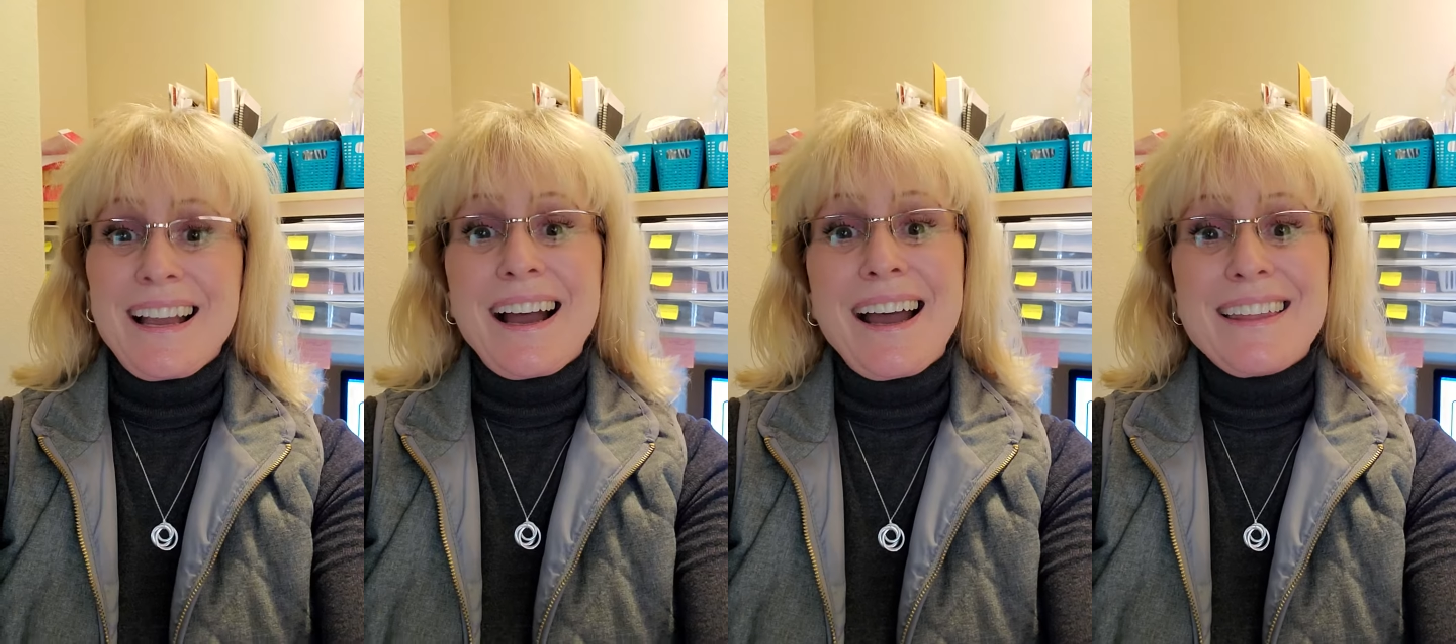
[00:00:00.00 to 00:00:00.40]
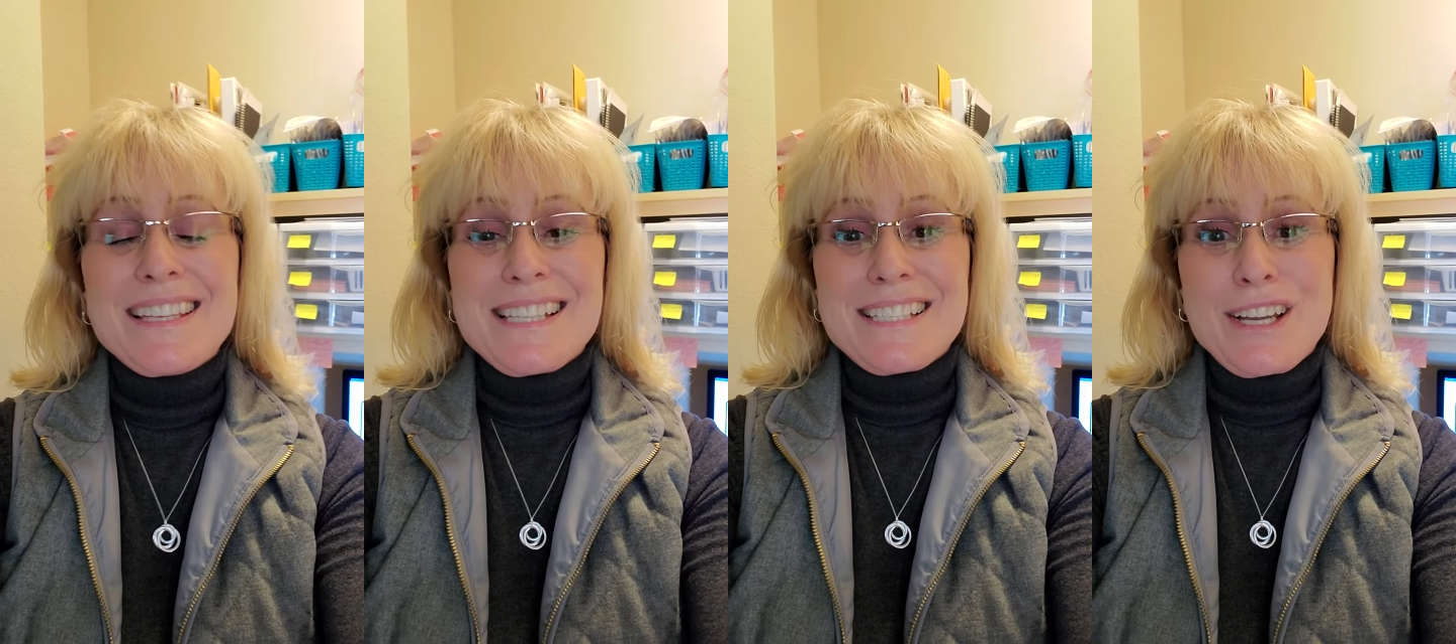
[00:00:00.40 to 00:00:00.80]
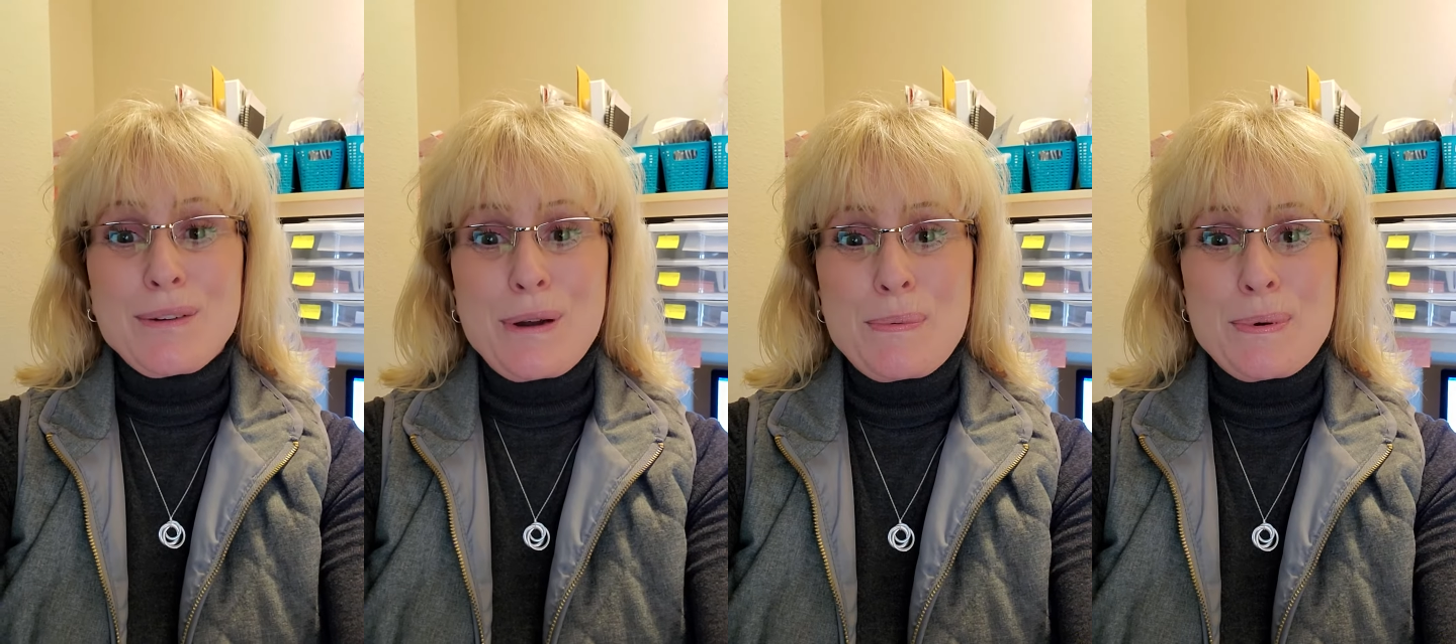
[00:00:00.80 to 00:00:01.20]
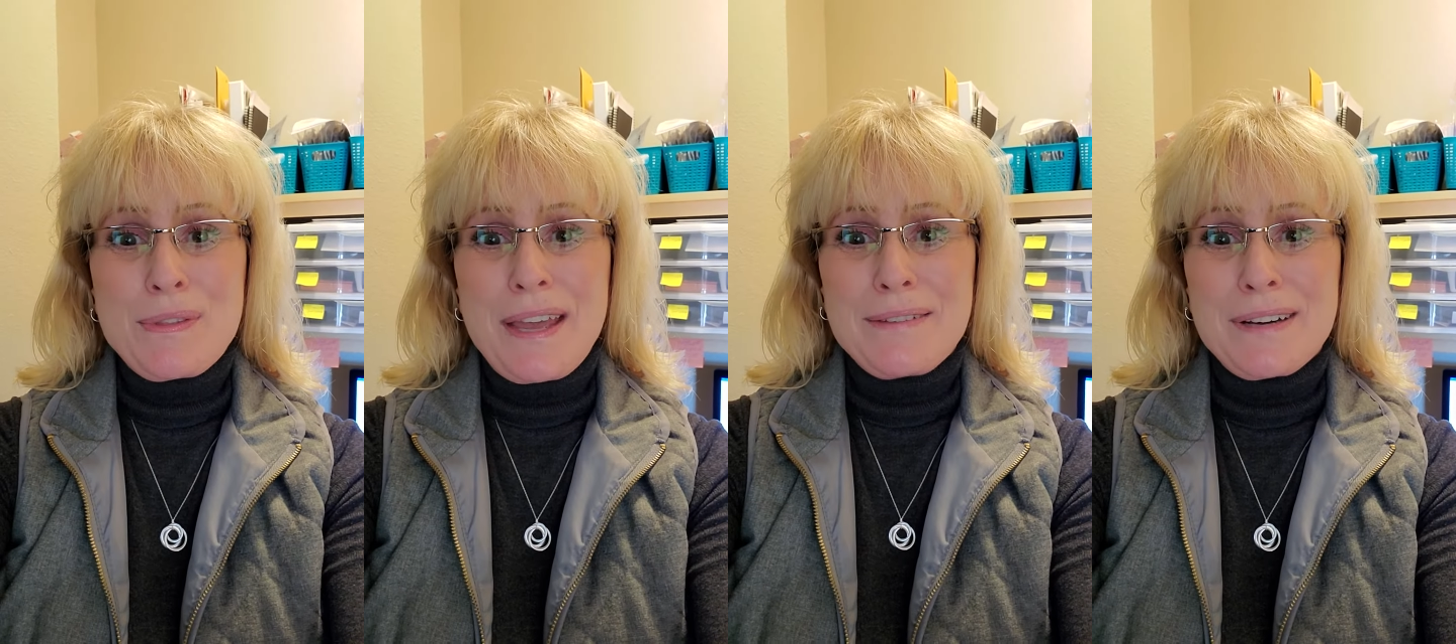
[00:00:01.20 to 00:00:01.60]
Hi, this is Gail Roben
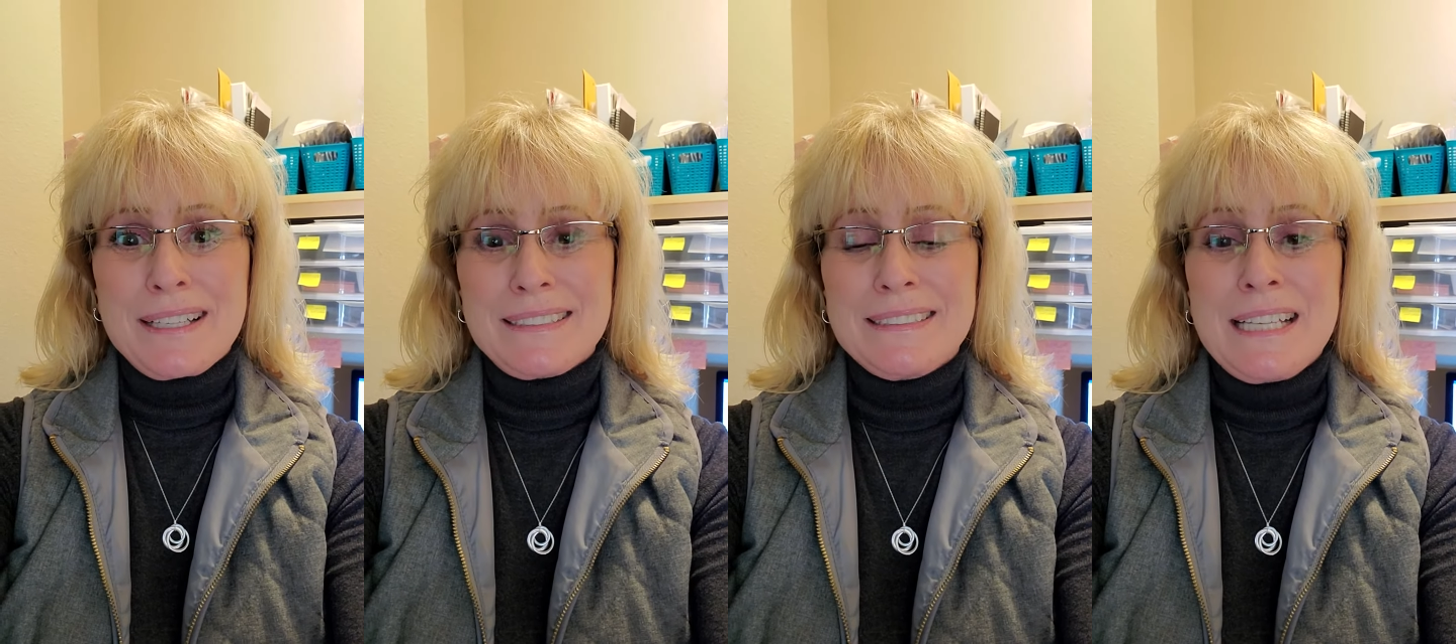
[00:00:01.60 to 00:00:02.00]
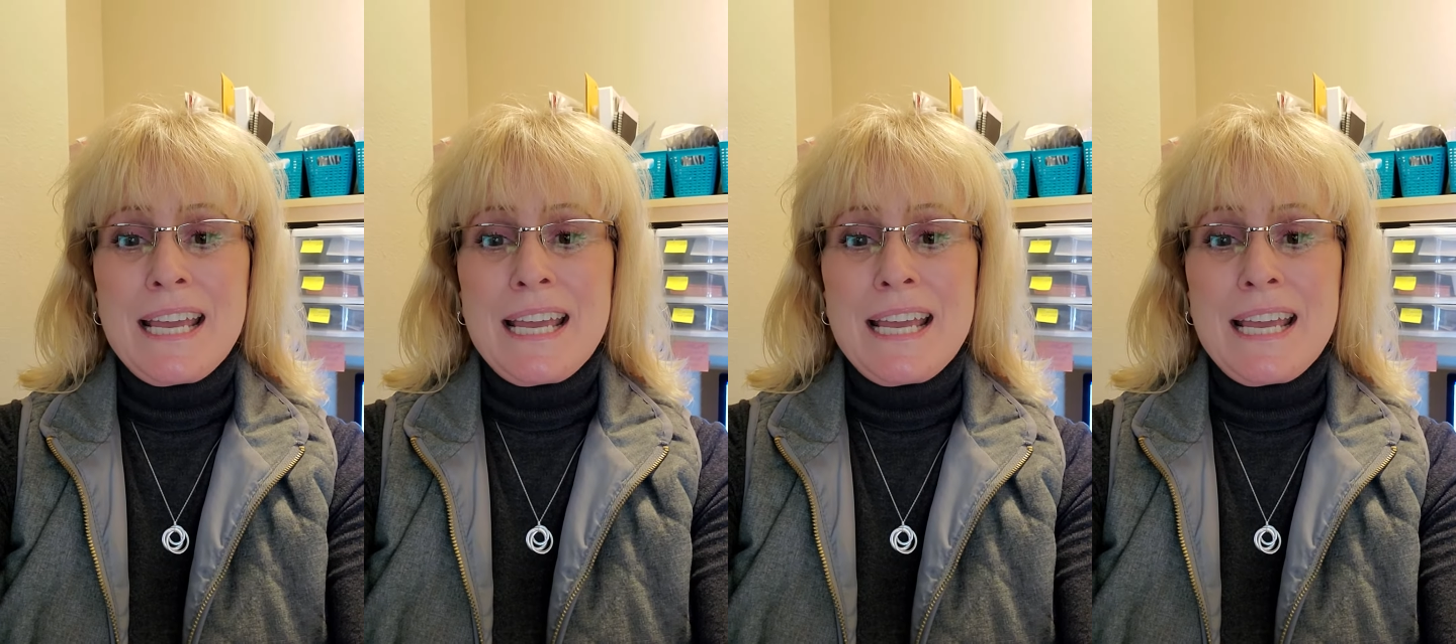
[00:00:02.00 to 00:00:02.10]
with Avon.